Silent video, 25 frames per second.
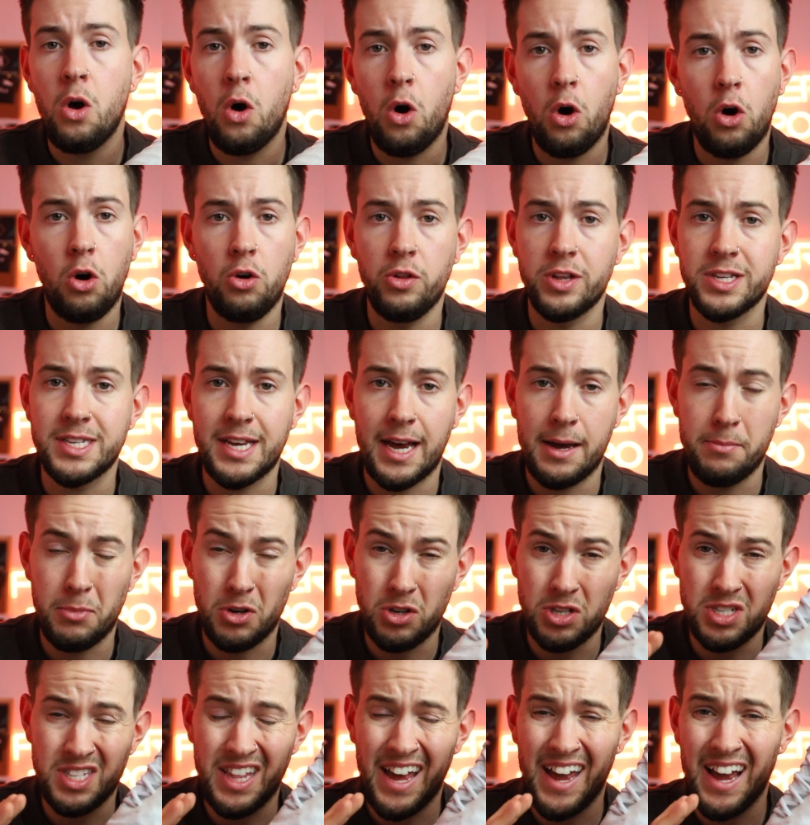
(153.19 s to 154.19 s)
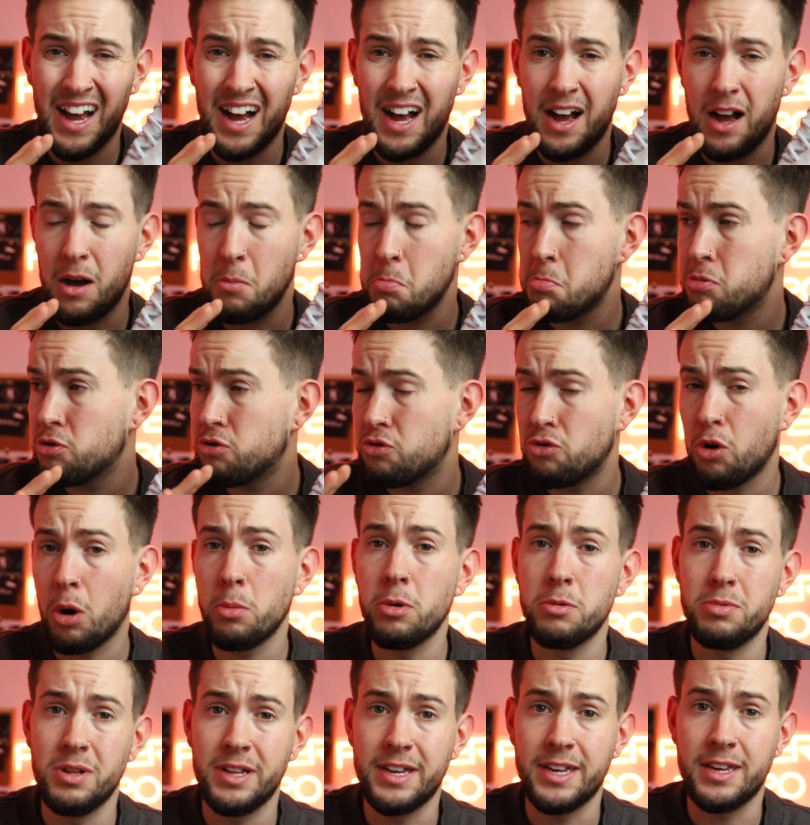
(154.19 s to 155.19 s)
all the time because they are
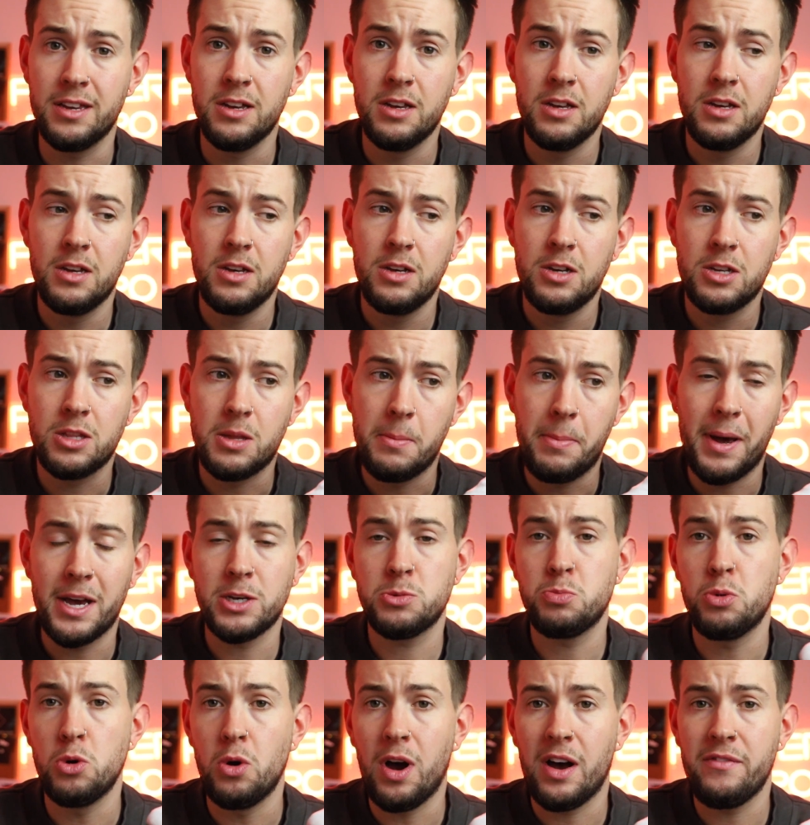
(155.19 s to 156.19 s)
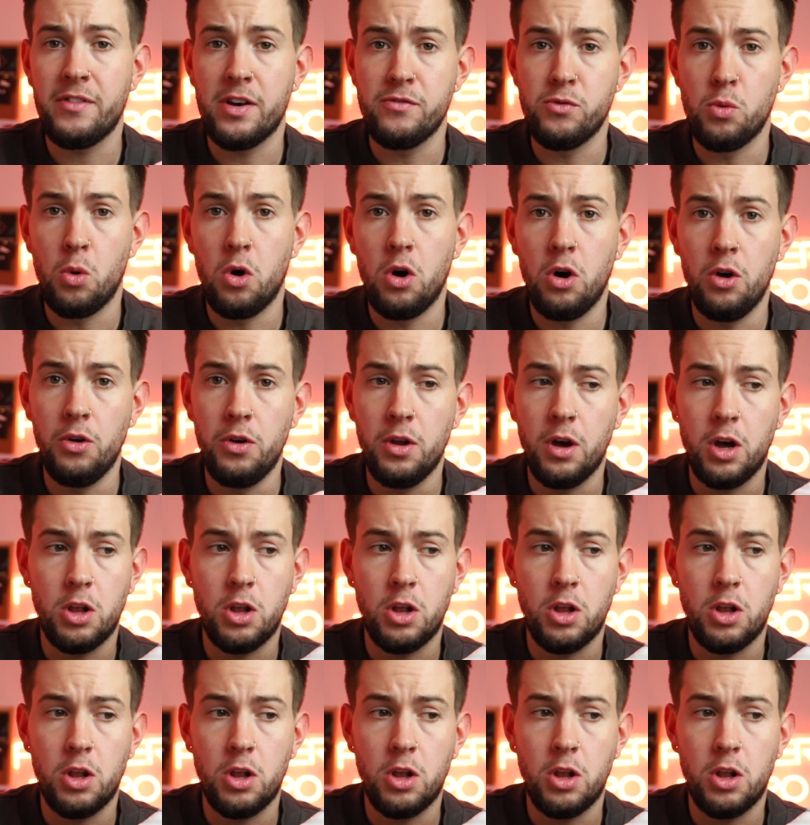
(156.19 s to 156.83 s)
probably the best boot I've ever worn,